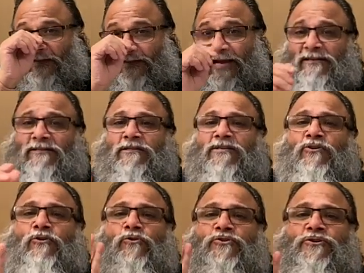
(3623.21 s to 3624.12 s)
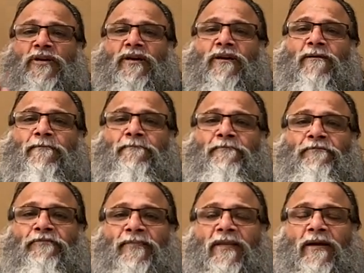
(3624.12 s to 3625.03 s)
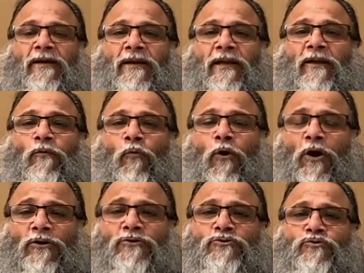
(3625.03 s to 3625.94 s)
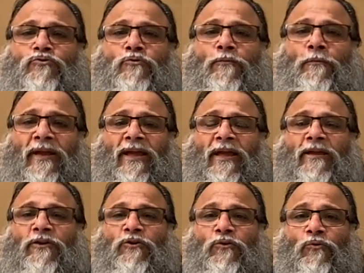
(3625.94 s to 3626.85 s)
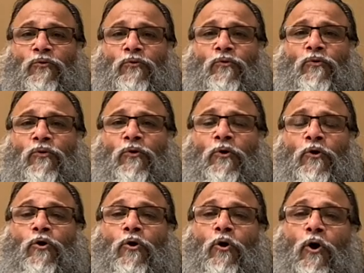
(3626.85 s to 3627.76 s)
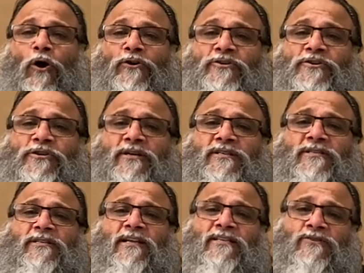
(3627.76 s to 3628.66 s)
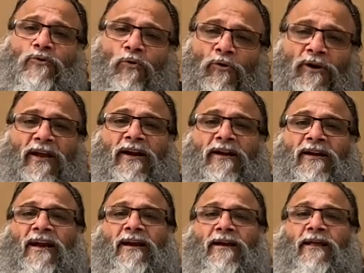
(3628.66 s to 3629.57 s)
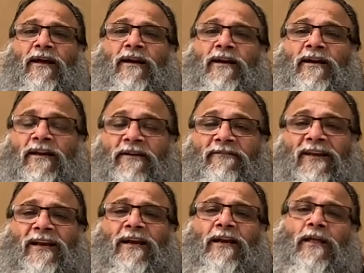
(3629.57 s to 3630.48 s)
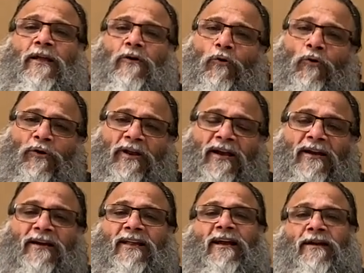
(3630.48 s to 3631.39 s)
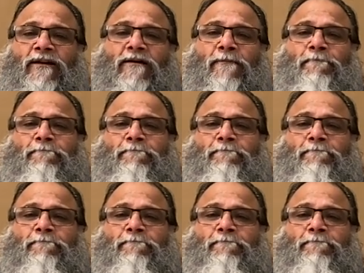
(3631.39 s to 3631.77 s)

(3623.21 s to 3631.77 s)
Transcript: That's the solution. He wants to make you consciousness oriented, divinity oriented.